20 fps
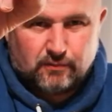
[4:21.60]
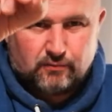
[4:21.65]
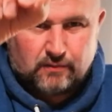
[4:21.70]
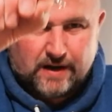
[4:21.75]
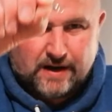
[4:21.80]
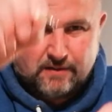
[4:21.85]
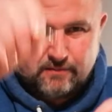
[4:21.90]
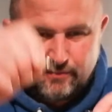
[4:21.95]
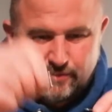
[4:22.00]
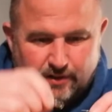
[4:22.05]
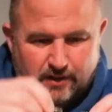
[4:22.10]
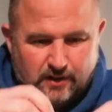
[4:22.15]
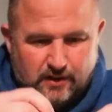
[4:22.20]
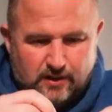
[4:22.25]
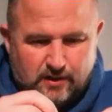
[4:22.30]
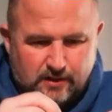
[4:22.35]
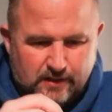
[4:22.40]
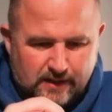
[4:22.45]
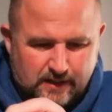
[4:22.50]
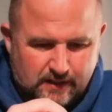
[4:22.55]
a round
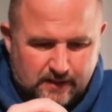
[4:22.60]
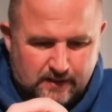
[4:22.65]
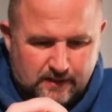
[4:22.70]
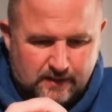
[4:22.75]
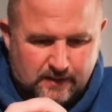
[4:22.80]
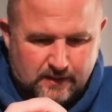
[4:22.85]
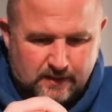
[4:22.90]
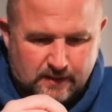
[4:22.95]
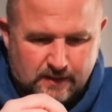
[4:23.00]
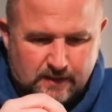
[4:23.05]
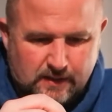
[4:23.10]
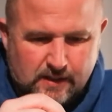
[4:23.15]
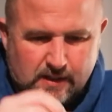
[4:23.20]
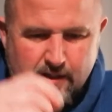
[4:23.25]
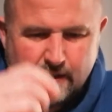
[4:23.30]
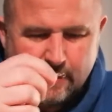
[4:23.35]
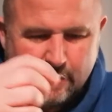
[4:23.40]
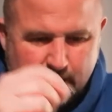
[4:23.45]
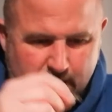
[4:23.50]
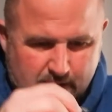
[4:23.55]
eye,
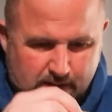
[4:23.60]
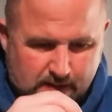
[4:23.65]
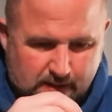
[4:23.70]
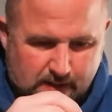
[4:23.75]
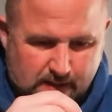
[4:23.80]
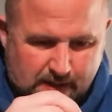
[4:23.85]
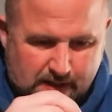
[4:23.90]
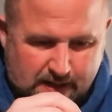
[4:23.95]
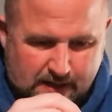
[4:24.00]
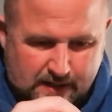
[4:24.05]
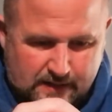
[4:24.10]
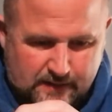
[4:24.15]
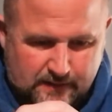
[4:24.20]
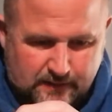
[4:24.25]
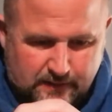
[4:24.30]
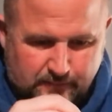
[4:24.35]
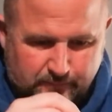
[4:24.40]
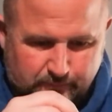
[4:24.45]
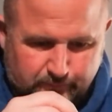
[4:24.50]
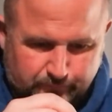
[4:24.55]
and
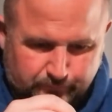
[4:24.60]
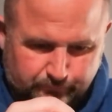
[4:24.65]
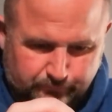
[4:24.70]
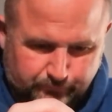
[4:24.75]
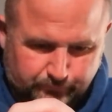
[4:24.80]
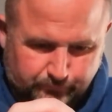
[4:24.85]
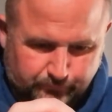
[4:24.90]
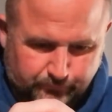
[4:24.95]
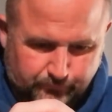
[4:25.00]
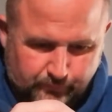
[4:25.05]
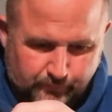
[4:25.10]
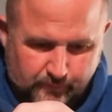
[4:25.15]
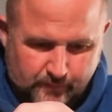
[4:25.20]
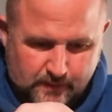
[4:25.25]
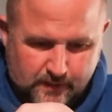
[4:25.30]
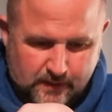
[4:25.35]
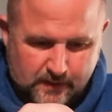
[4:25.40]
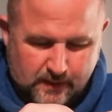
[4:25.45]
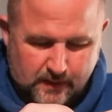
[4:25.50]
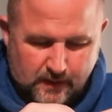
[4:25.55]

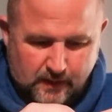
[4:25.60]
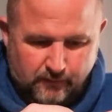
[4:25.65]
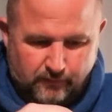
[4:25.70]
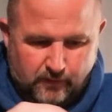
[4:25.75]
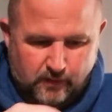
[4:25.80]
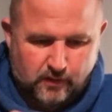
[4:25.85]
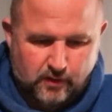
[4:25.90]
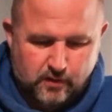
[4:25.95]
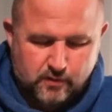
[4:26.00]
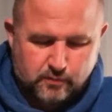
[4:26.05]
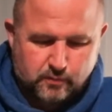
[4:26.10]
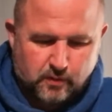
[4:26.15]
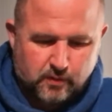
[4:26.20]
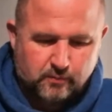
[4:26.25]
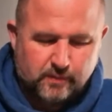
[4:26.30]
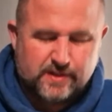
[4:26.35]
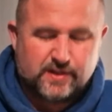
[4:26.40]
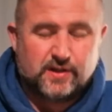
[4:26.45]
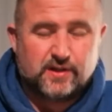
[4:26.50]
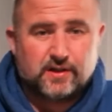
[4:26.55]
if you use one
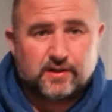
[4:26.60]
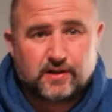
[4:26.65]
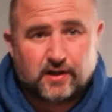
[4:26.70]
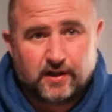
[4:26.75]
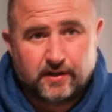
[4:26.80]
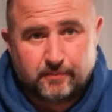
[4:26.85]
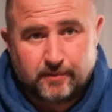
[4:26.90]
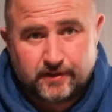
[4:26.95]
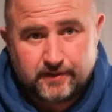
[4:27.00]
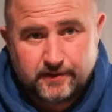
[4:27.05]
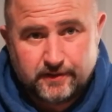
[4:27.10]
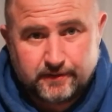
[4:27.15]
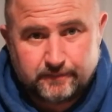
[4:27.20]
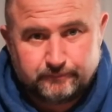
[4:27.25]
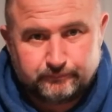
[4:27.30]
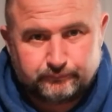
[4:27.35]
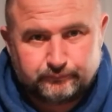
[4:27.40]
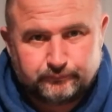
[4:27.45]
which is a diamond,